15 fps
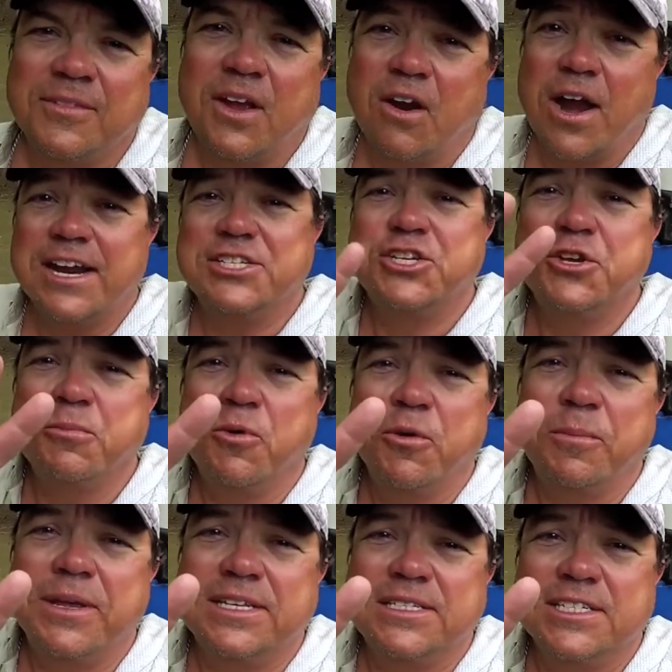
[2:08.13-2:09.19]
All right, two more
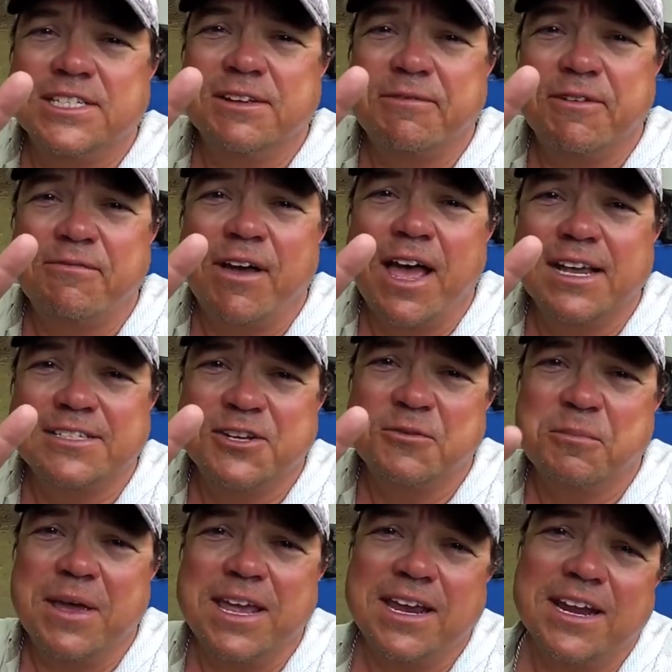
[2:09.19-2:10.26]
pieces of advice on
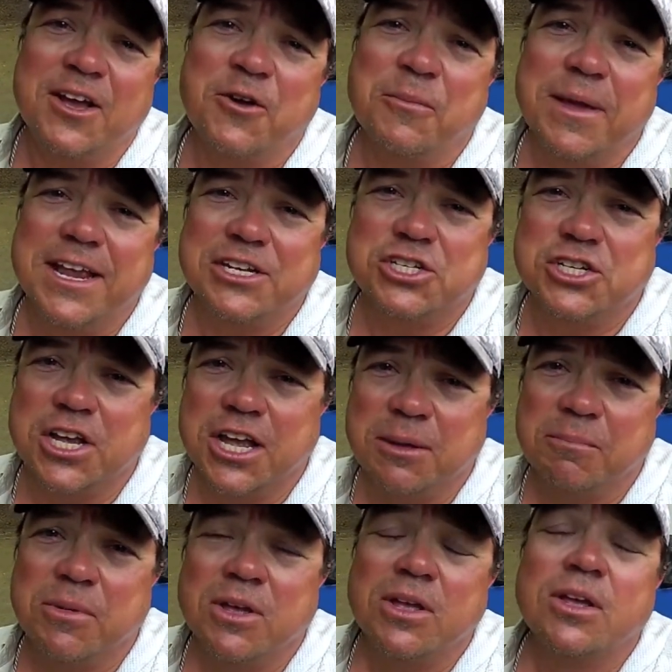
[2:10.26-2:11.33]
making homemade
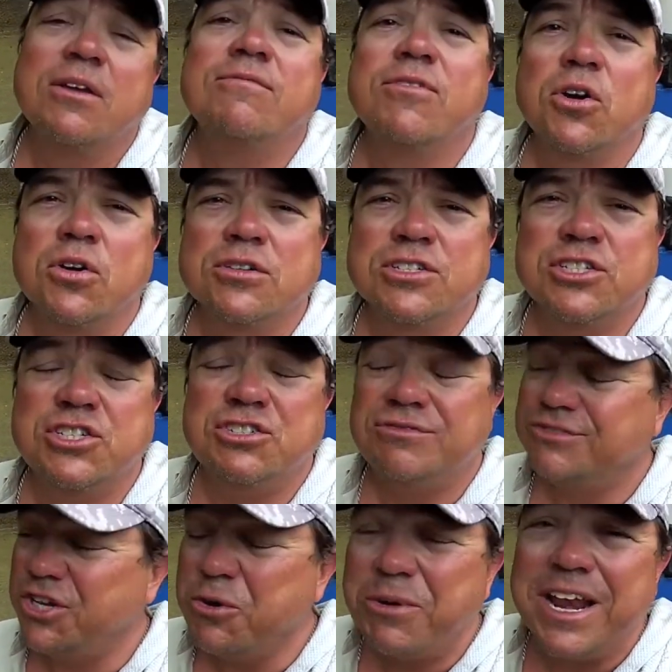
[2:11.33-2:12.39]
chum. First,
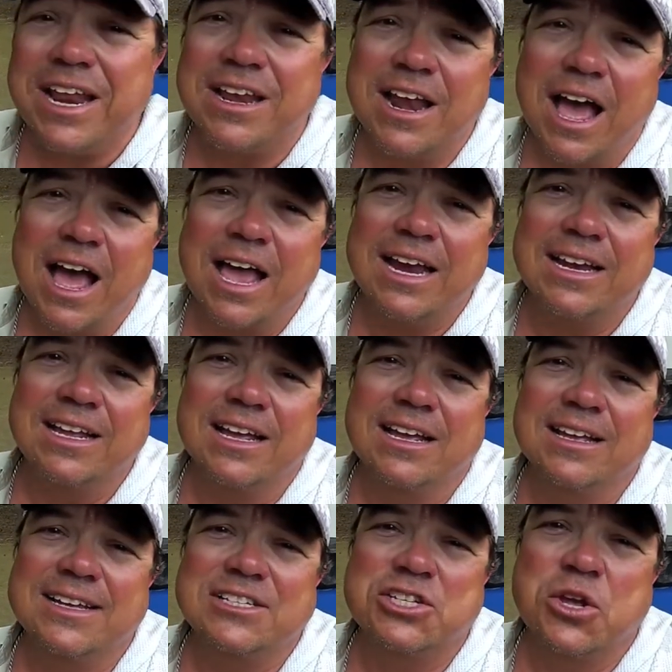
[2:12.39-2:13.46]
do it at night. Uh,
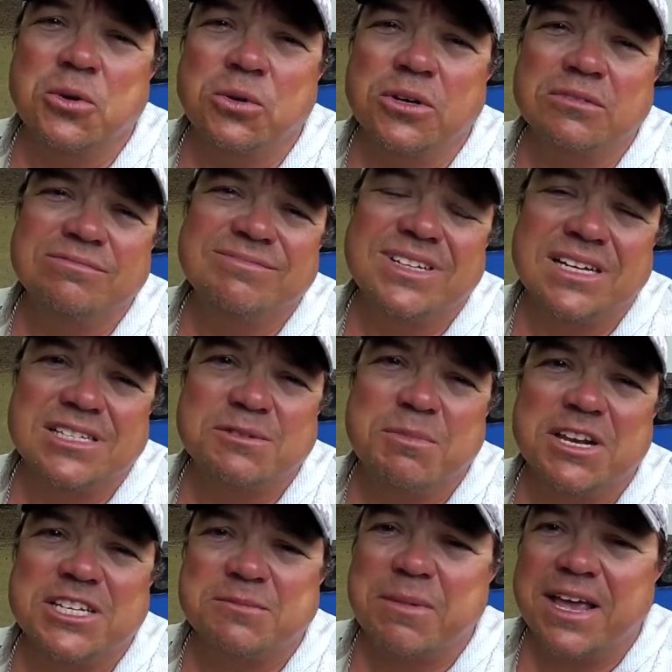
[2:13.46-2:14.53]
it's cooler, doesn't
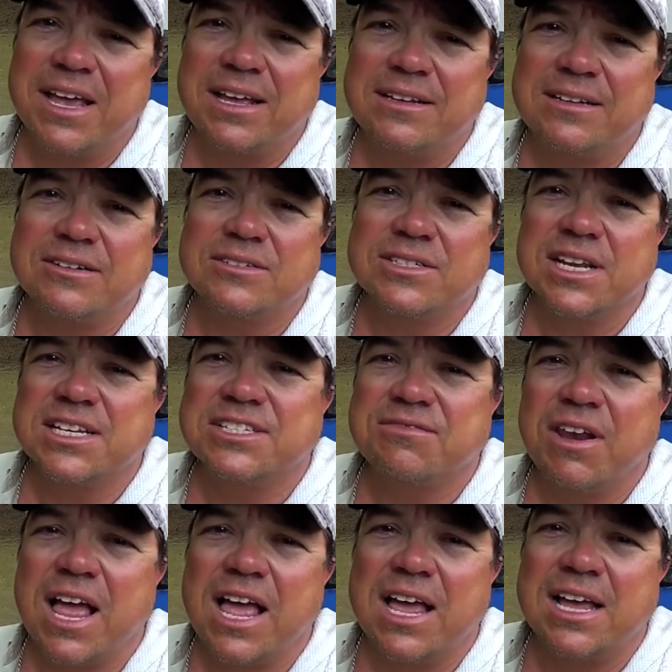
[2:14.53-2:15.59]
smell as bad, there's less
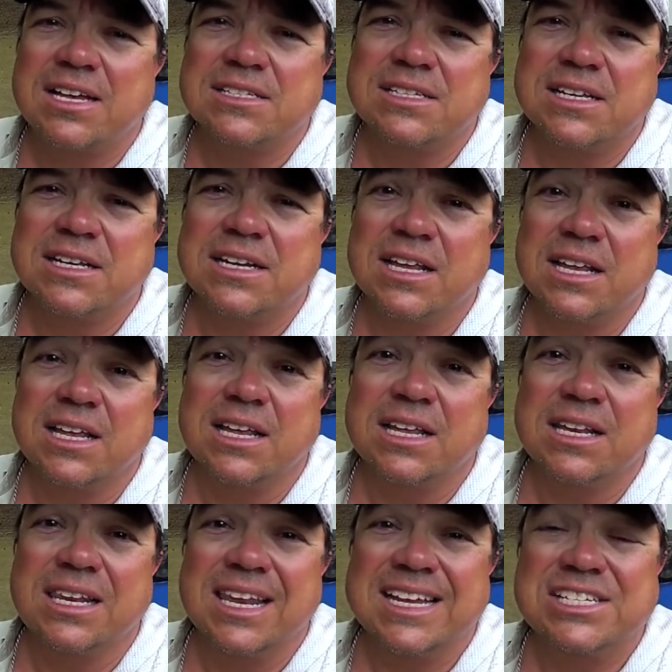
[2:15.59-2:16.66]
flies and uh,
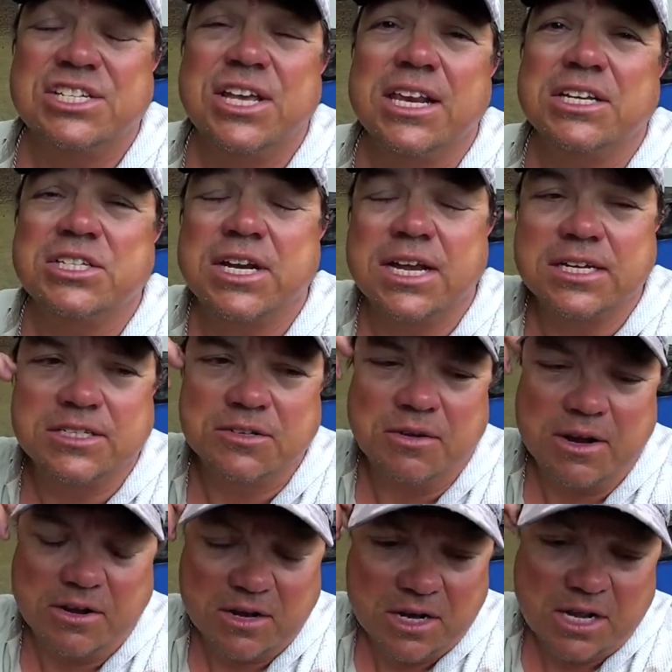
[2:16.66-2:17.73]
less yellow jackets
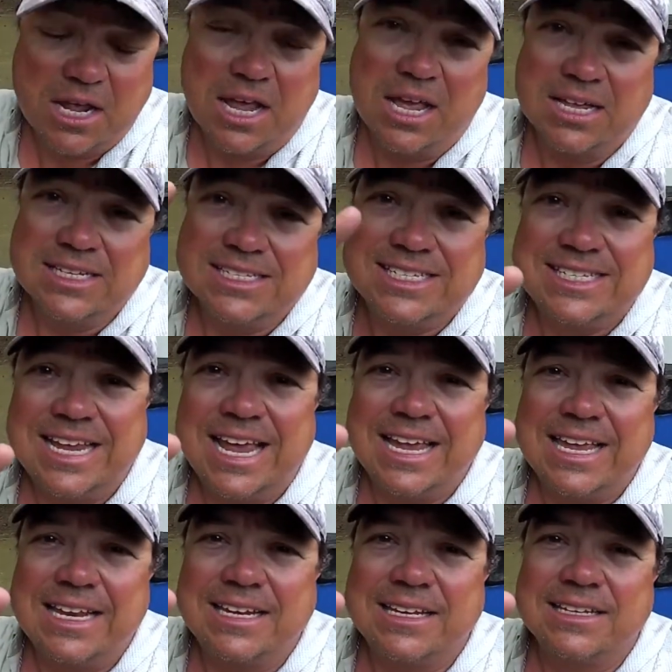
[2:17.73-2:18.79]
around.
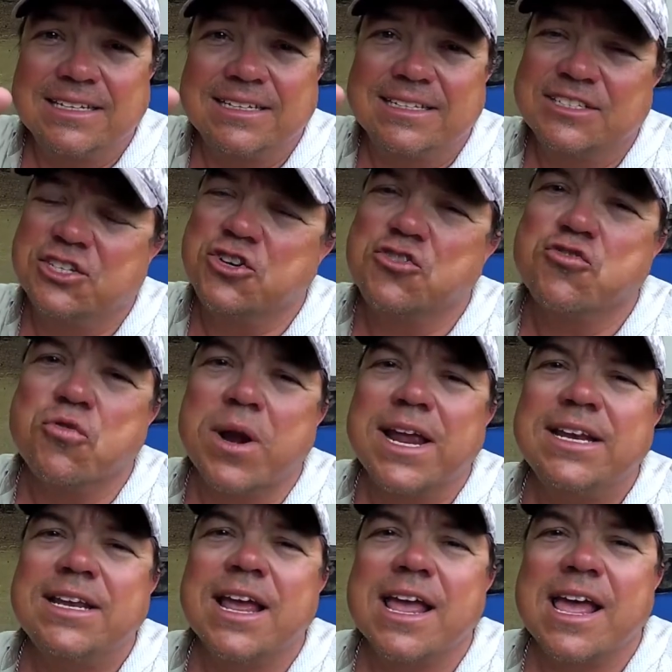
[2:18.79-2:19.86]
Second, it's a
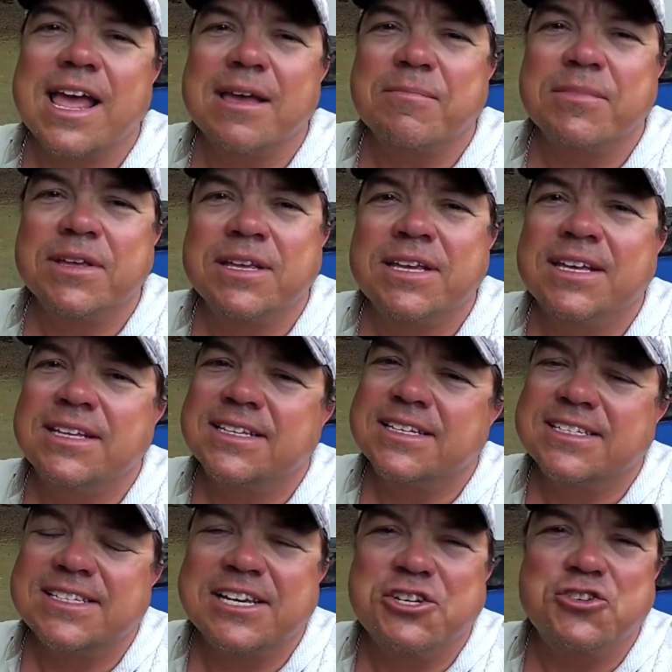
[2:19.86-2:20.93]
great time to
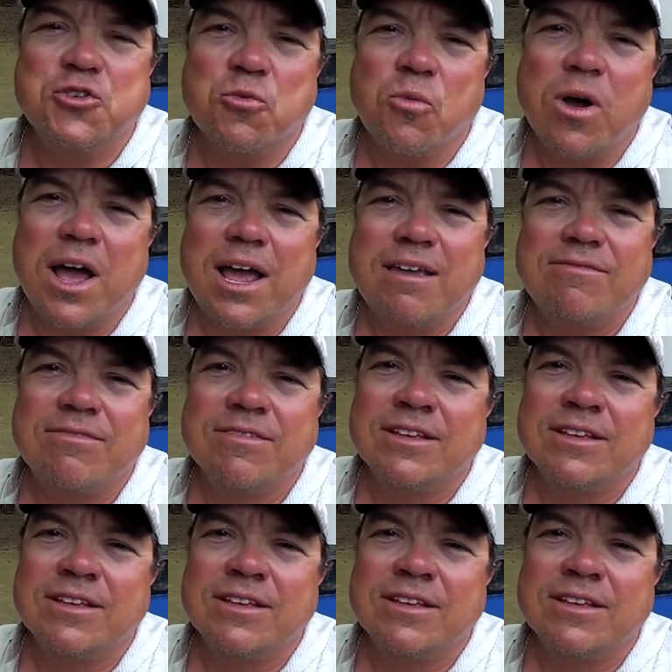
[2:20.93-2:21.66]
send your wife